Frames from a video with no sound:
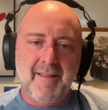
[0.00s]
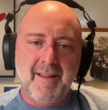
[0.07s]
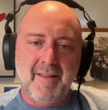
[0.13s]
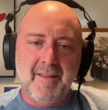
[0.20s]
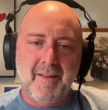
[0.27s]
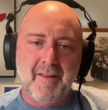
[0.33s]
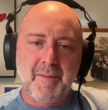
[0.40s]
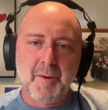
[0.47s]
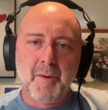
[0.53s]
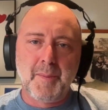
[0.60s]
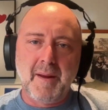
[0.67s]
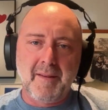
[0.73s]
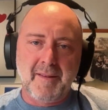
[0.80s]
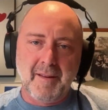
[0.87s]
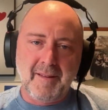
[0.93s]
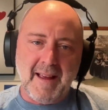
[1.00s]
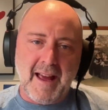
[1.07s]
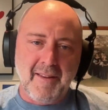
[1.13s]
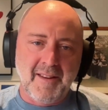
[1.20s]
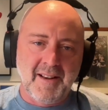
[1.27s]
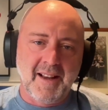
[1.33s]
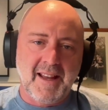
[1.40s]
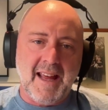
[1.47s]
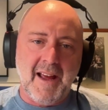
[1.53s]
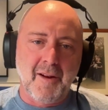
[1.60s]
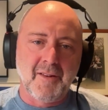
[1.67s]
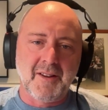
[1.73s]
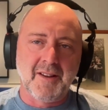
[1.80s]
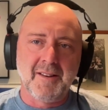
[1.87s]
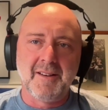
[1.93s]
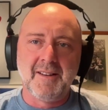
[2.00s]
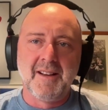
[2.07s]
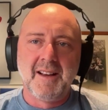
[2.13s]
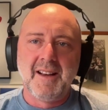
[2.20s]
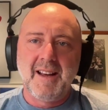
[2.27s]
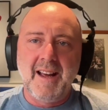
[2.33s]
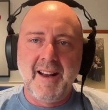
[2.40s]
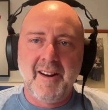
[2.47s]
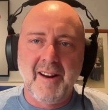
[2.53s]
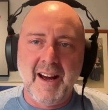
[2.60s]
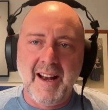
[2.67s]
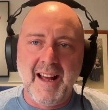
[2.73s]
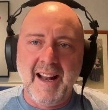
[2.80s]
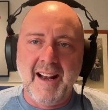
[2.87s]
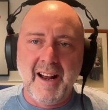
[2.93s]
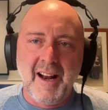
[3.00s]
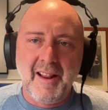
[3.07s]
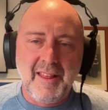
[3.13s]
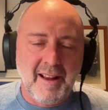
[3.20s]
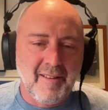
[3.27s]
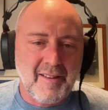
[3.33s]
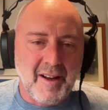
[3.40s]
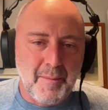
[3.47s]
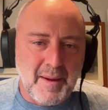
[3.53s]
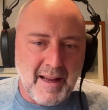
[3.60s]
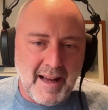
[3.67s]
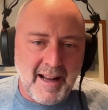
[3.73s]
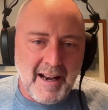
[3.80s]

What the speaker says: this as a small business, as an accountant, and I think it's going to